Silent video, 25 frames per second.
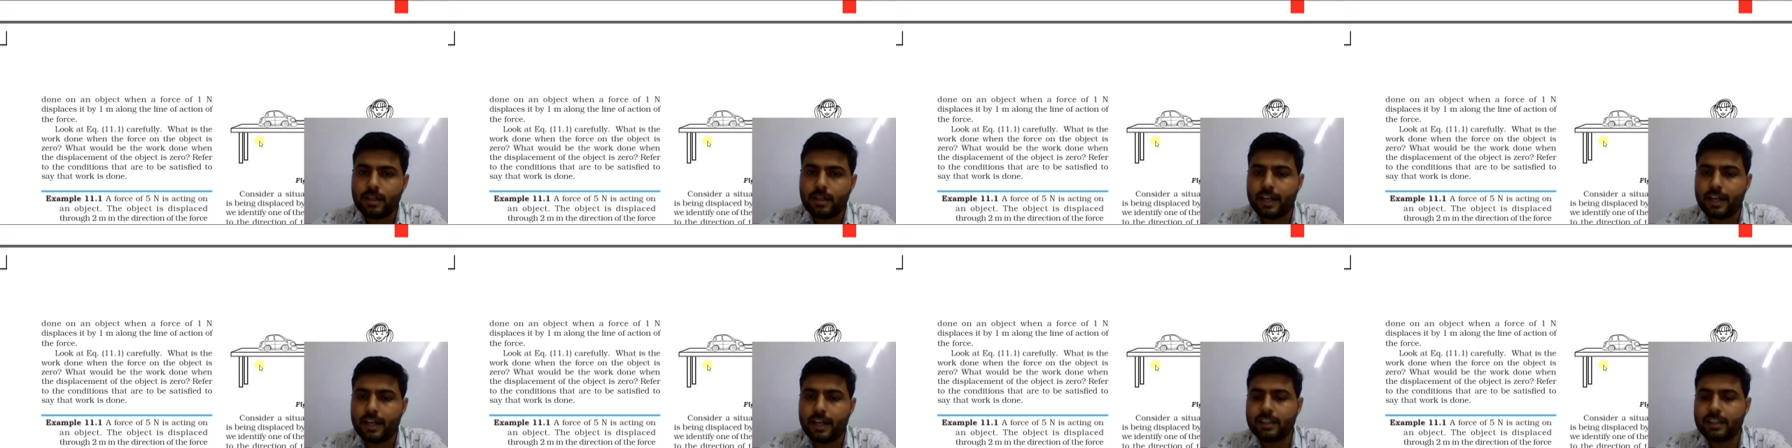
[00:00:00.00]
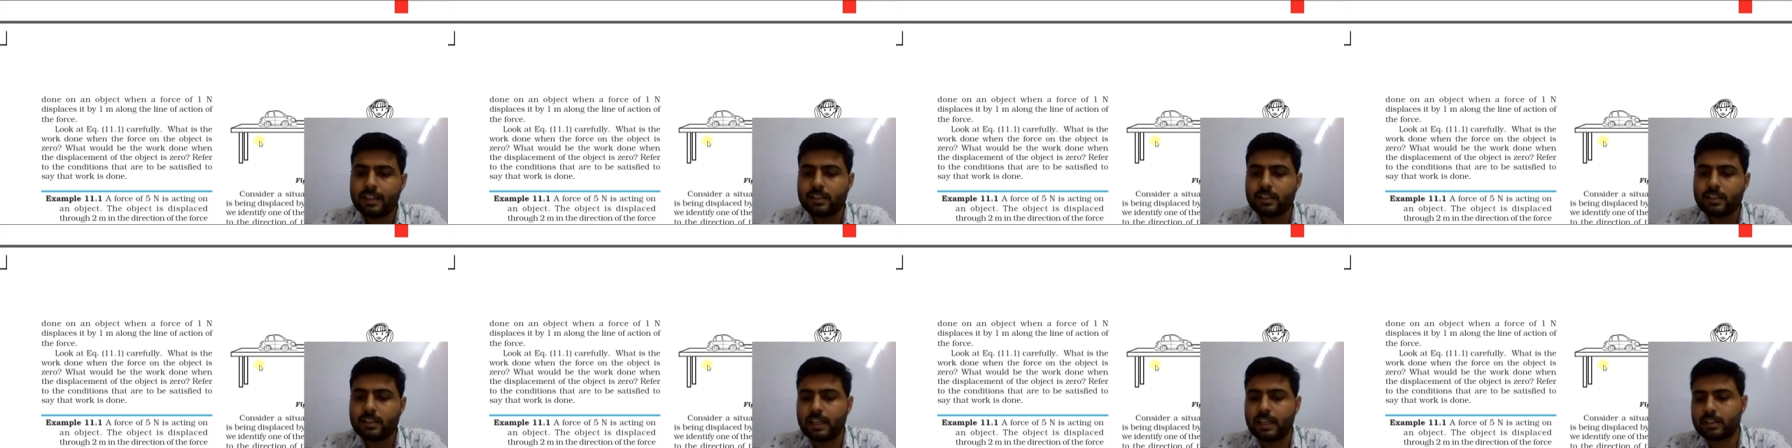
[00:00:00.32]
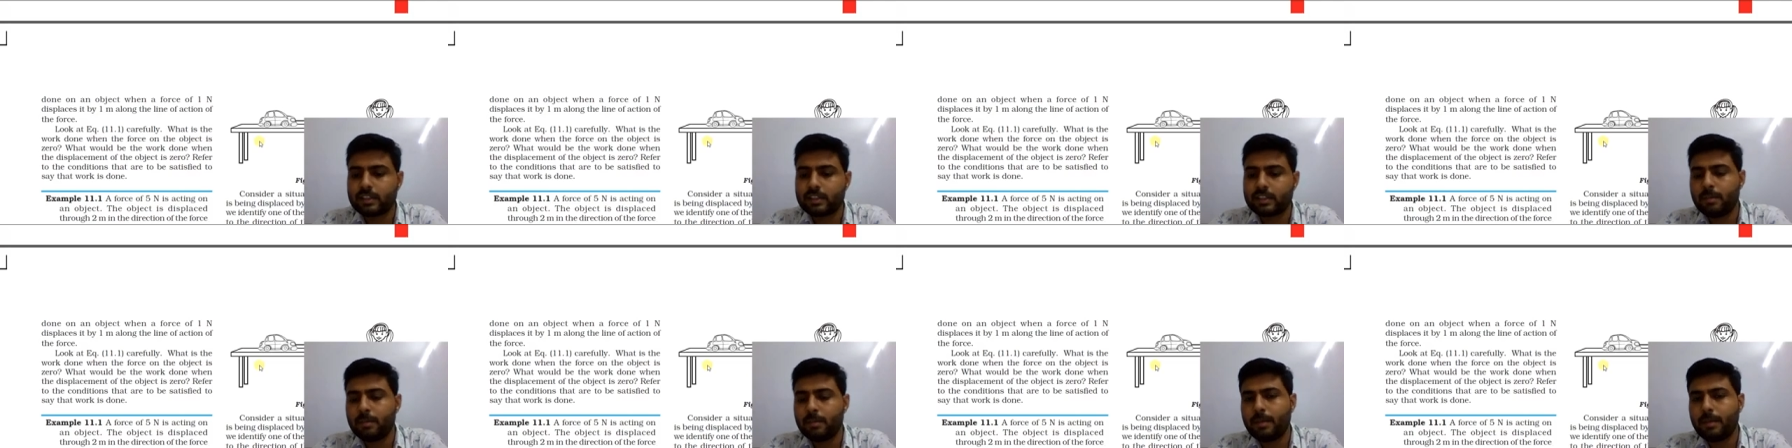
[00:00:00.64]
In this
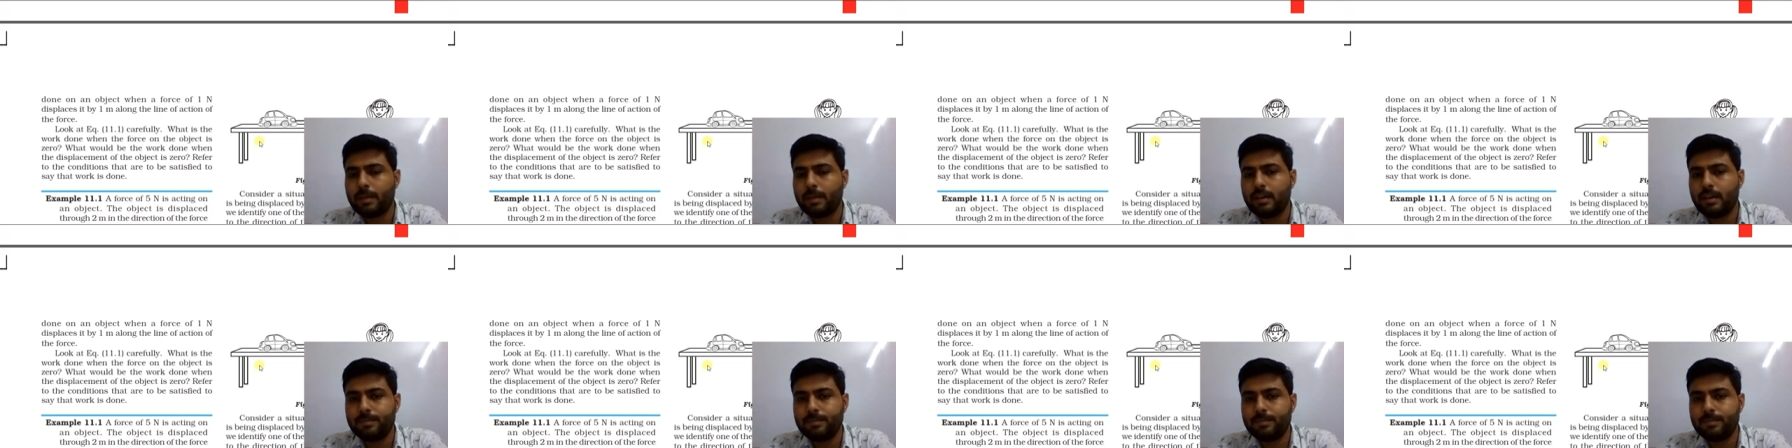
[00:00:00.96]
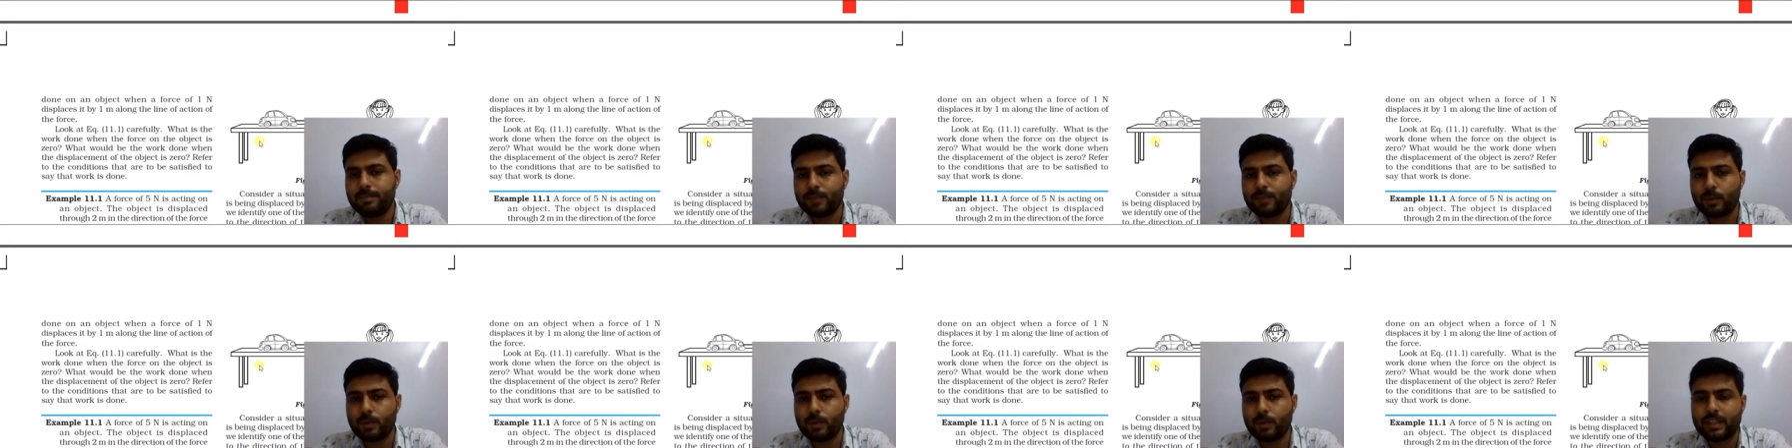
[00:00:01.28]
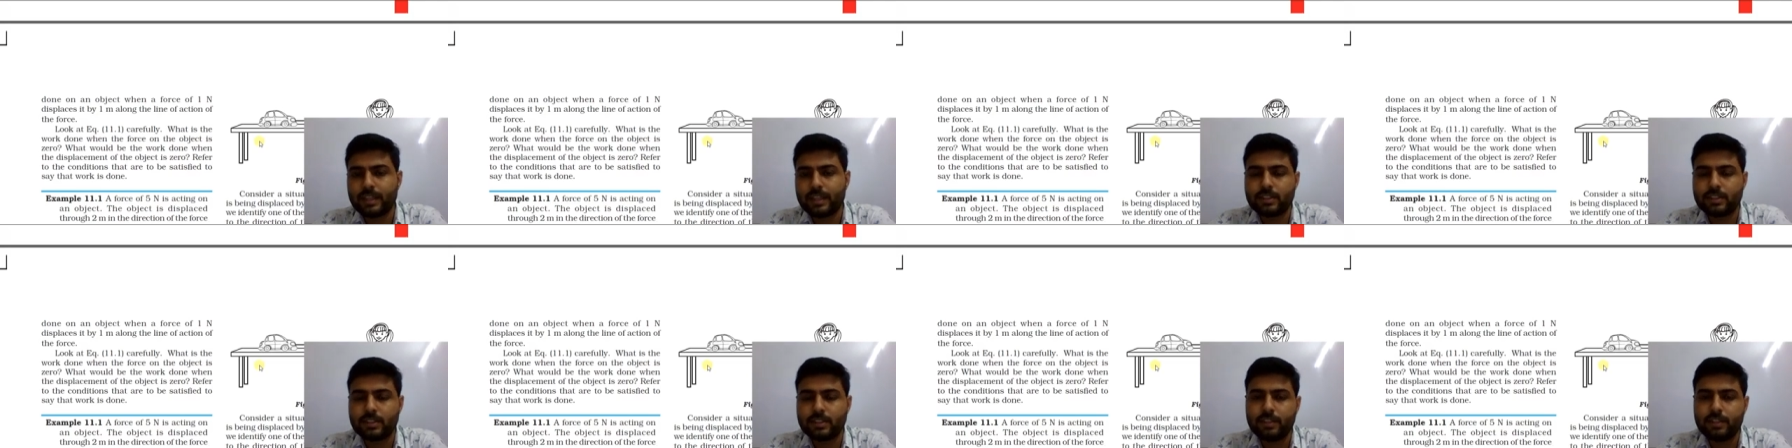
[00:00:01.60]
example, you
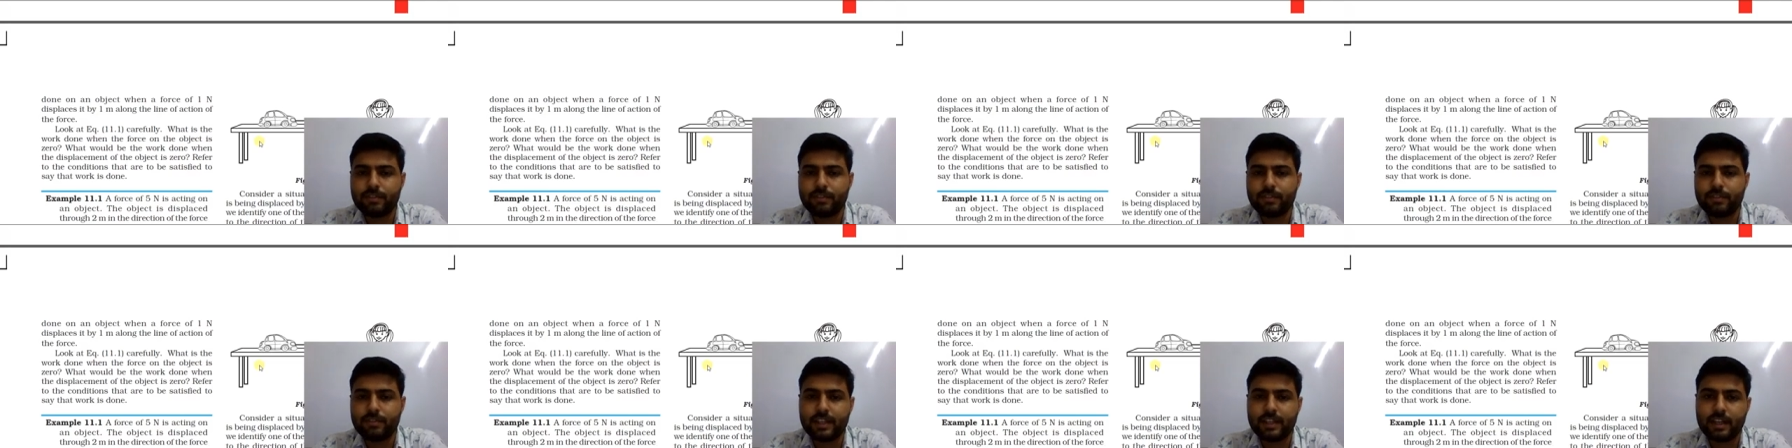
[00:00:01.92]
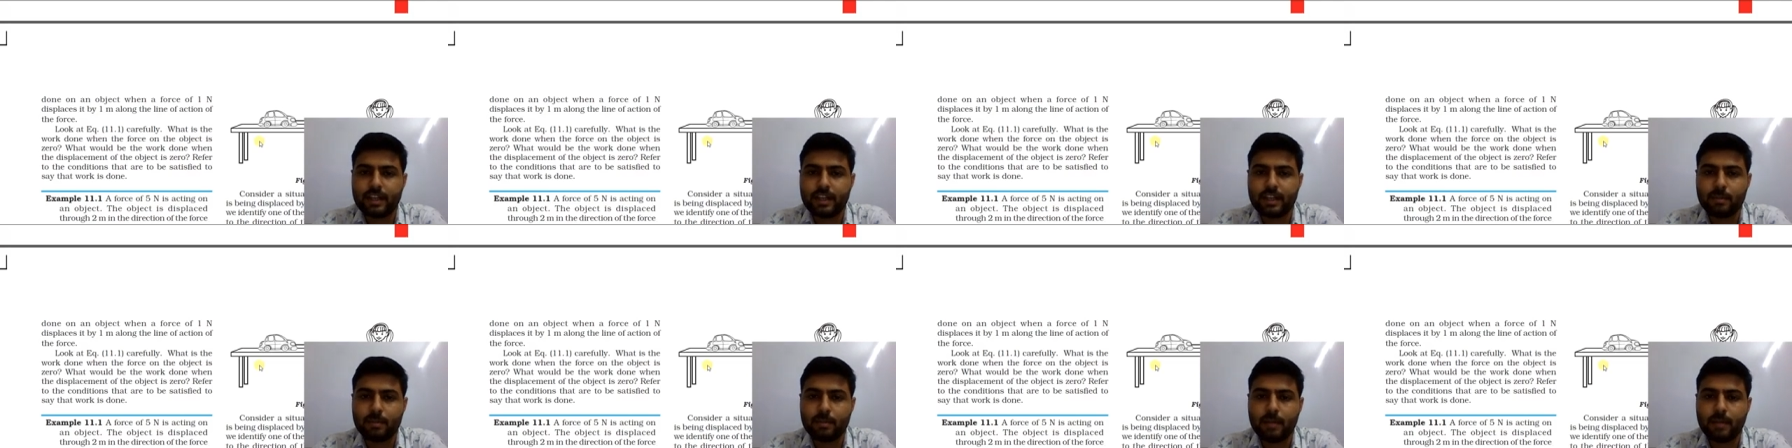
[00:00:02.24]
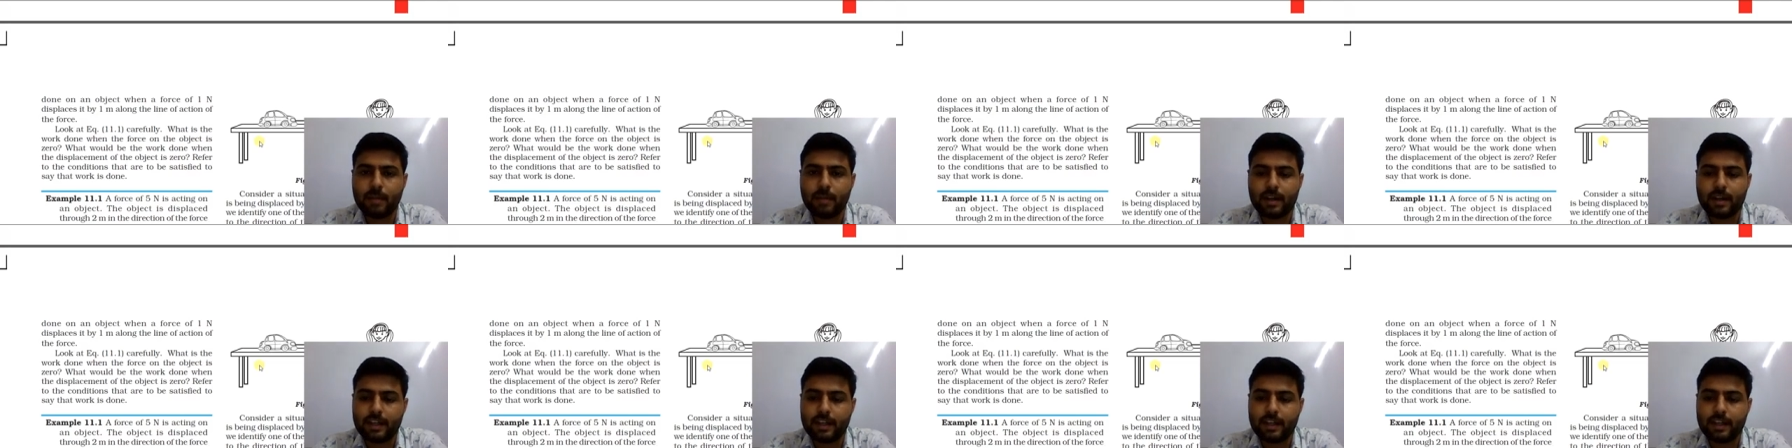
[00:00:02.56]
can see figure
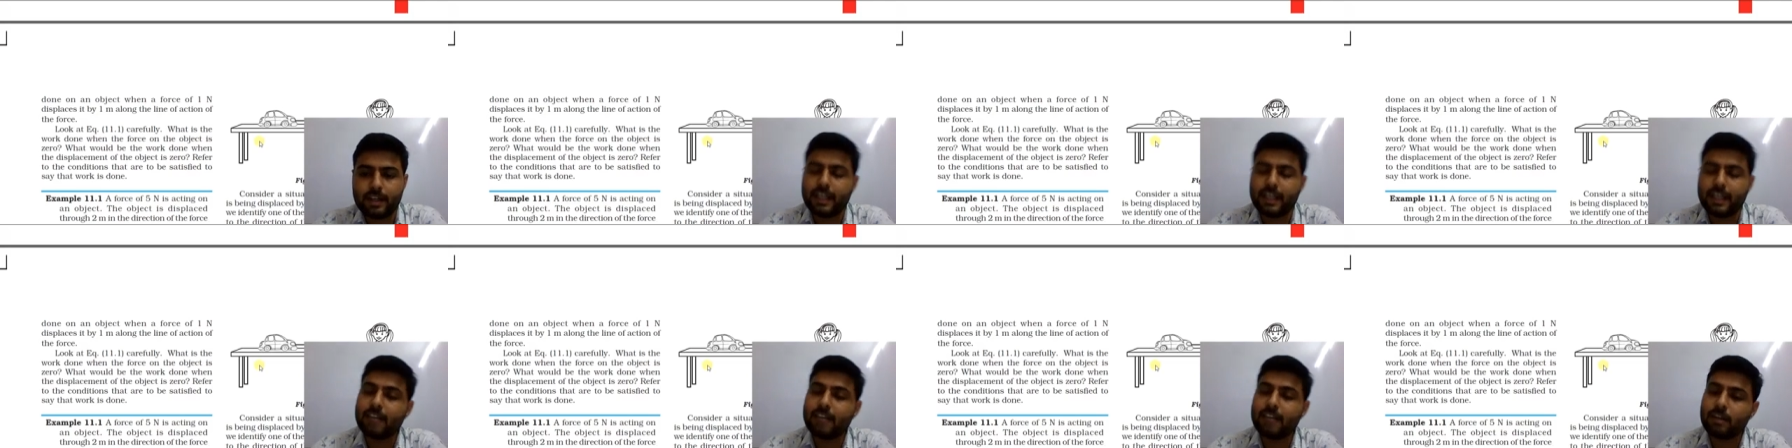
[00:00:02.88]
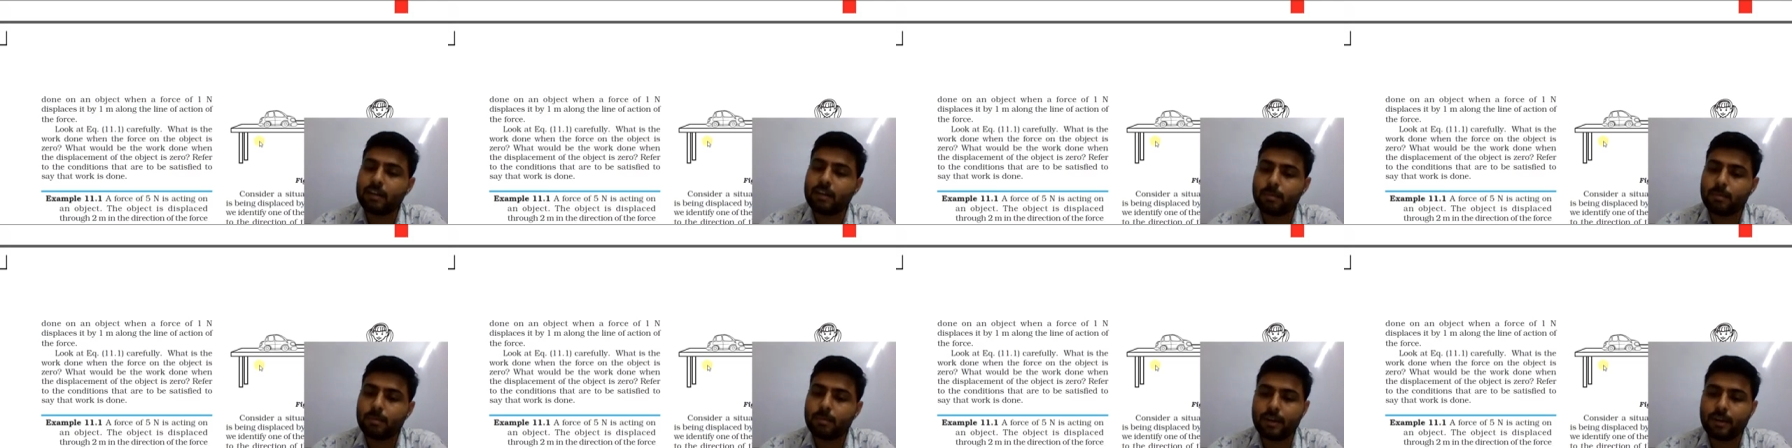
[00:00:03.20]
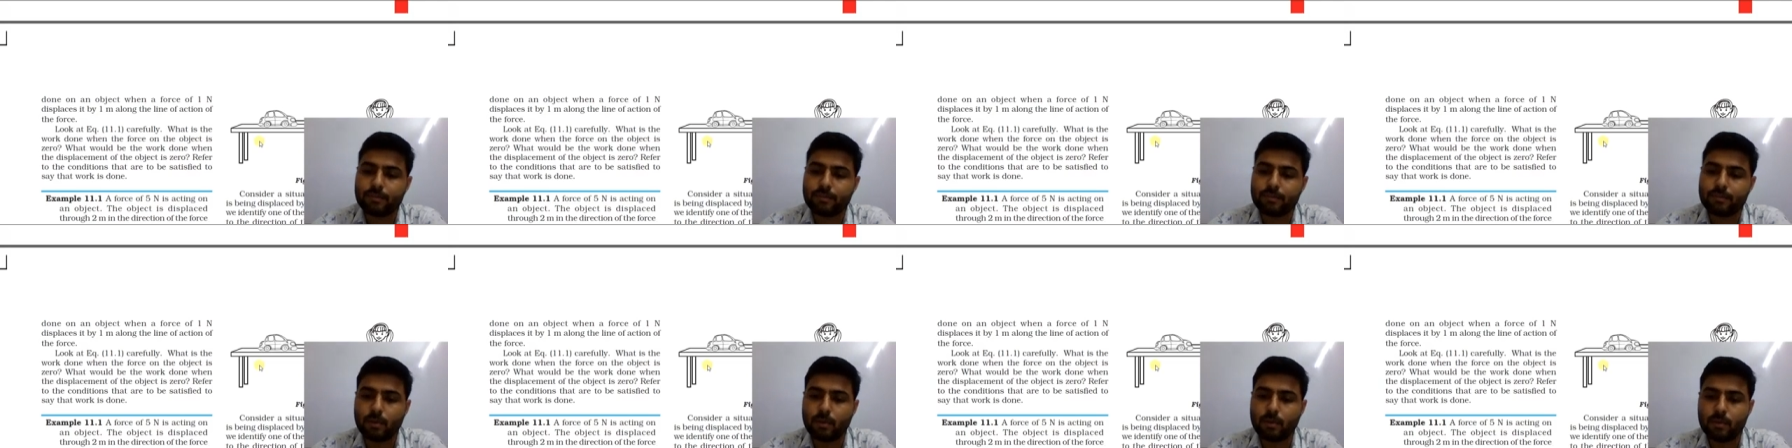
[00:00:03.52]
number
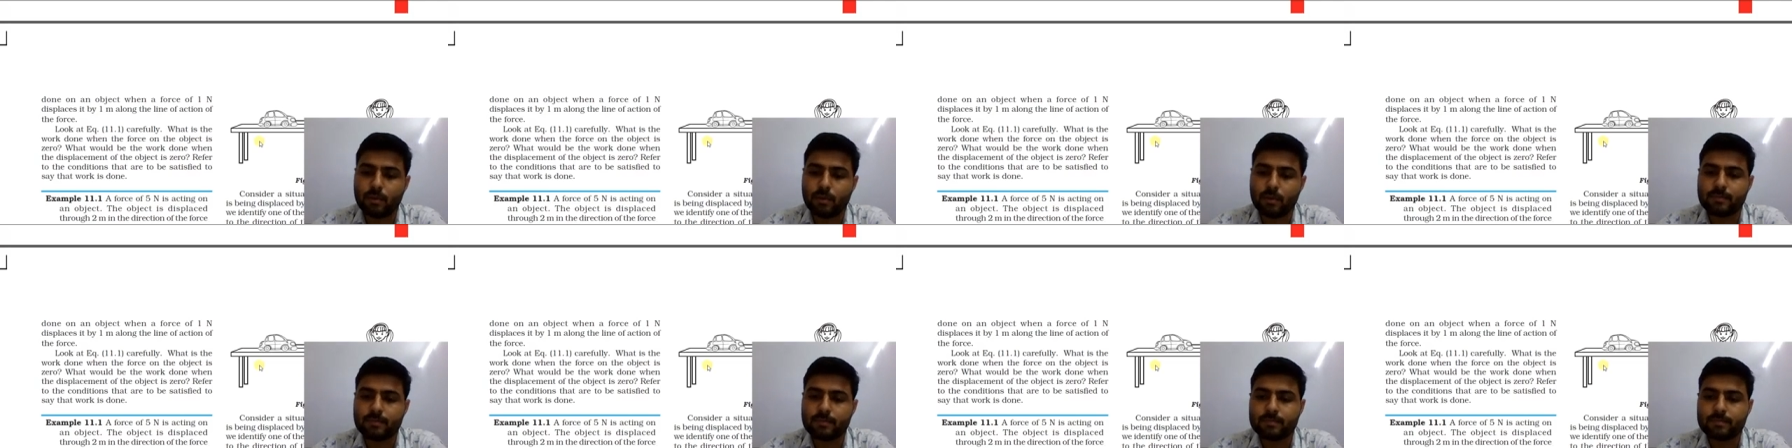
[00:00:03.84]
11.4,